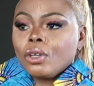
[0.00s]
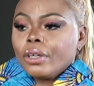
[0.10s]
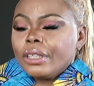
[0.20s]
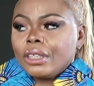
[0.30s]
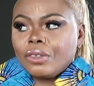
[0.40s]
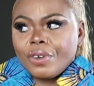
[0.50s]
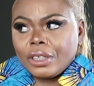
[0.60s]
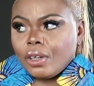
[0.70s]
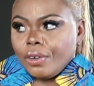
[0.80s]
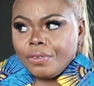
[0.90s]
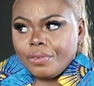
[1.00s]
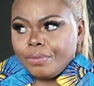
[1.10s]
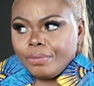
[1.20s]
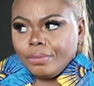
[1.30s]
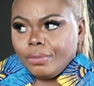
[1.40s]
or not, this is first love.
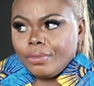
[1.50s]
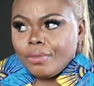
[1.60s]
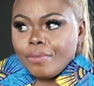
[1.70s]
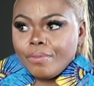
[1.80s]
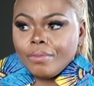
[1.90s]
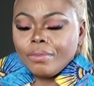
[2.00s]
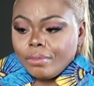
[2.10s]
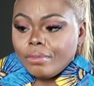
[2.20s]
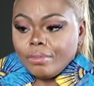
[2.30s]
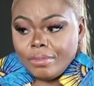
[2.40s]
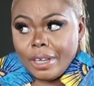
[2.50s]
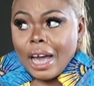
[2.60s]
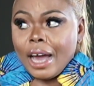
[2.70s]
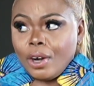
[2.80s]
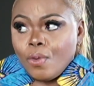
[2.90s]
Yeah. They
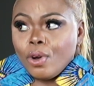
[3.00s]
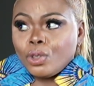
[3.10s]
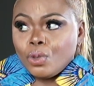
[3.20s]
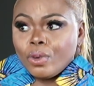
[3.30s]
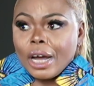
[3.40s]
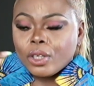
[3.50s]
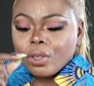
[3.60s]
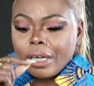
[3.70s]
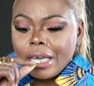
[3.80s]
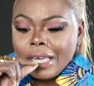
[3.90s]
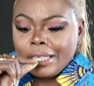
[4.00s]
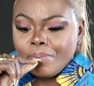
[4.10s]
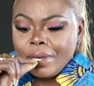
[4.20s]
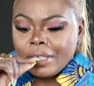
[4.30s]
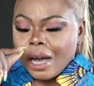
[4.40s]
are the ones who could actually eat
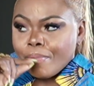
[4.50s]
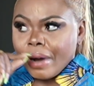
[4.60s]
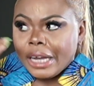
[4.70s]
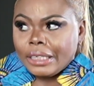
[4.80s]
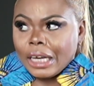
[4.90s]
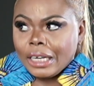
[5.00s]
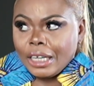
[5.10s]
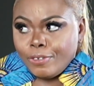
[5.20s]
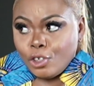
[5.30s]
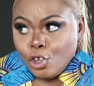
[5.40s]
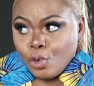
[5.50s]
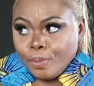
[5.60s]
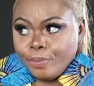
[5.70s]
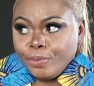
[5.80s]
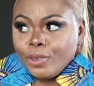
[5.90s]
meat and bite and give yeah. you.
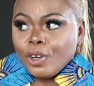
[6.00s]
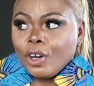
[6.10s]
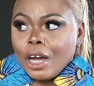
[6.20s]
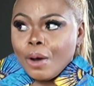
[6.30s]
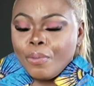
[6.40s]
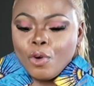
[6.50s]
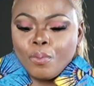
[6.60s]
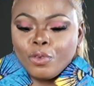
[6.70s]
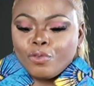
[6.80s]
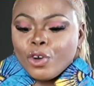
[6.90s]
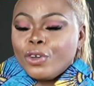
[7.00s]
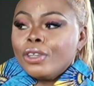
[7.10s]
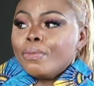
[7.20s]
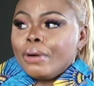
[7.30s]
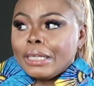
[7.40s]
Other people will put for you in
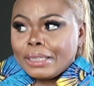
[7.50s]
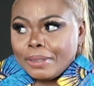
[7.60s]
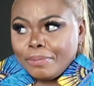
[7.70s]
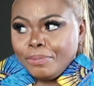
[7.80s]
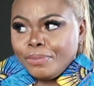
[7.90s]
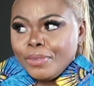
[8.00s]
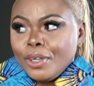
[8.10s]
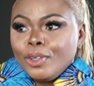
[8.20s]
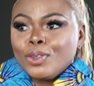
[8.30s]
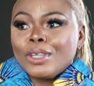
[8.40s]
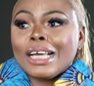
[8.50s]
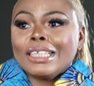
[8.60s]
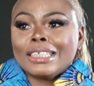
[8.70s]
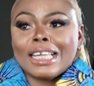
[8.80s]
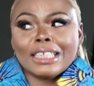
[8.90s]
the plate. Mm. So that
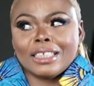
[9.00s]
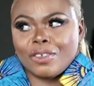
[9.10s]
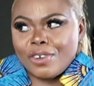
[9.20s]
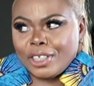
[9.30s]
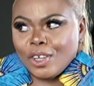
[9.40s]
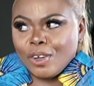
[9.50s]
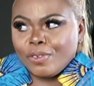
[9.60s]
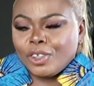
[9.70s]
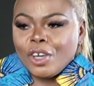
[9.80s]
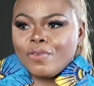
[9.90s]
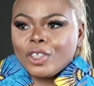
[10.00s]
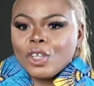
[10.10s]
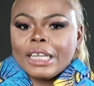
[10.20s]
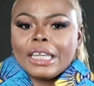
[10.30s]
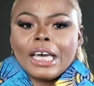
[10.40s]
is that is first love. So if it's
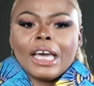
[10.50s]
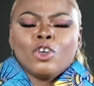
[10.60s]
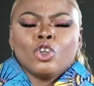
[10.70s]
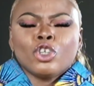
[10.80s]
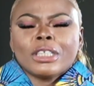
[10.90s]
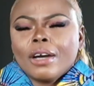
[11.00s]
not there, you just